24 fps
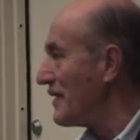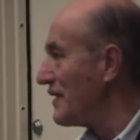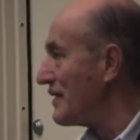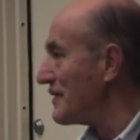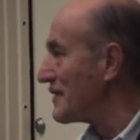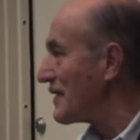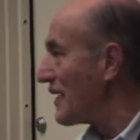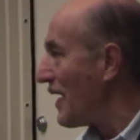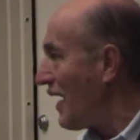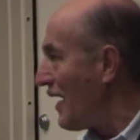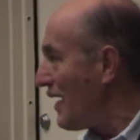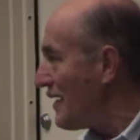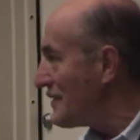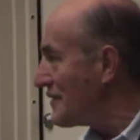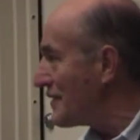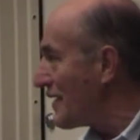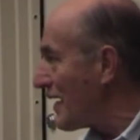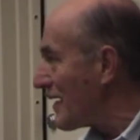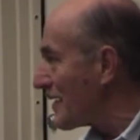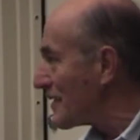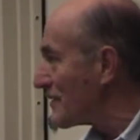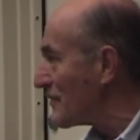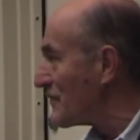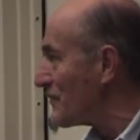in
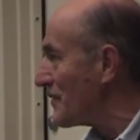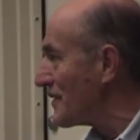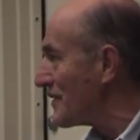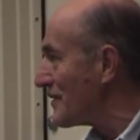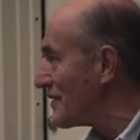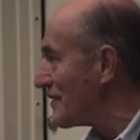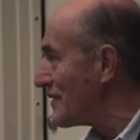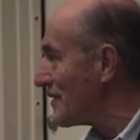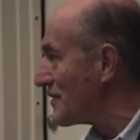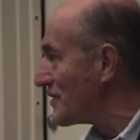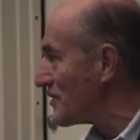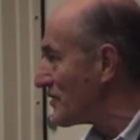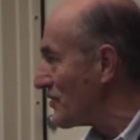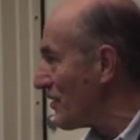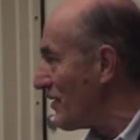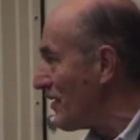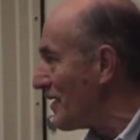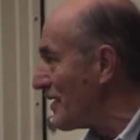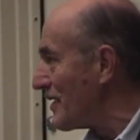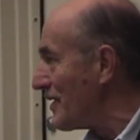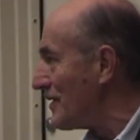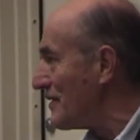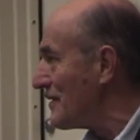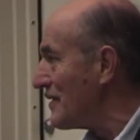contact with the
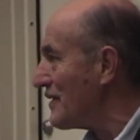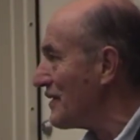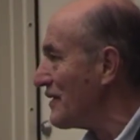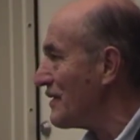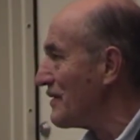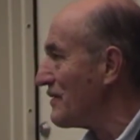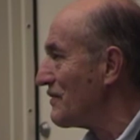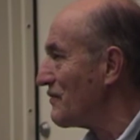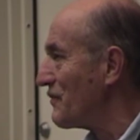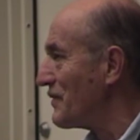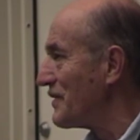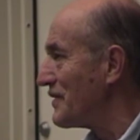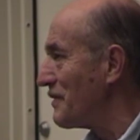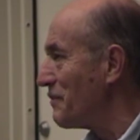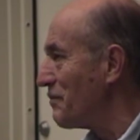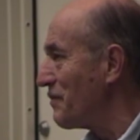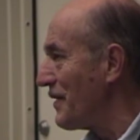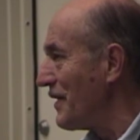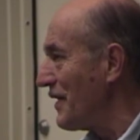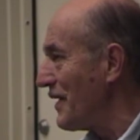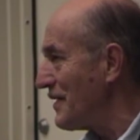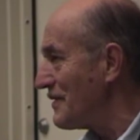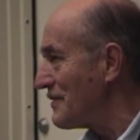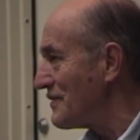soil, with the
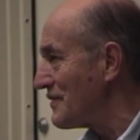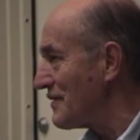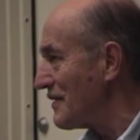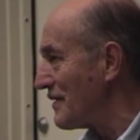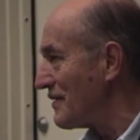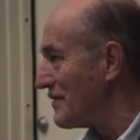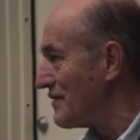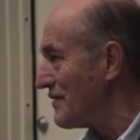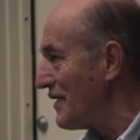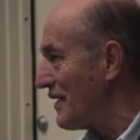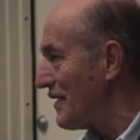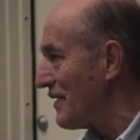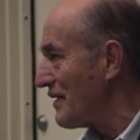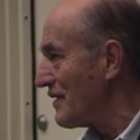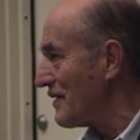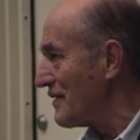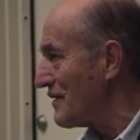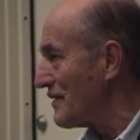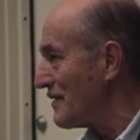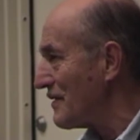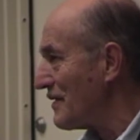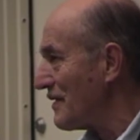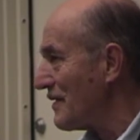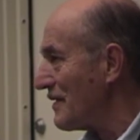plants that are
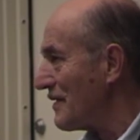there.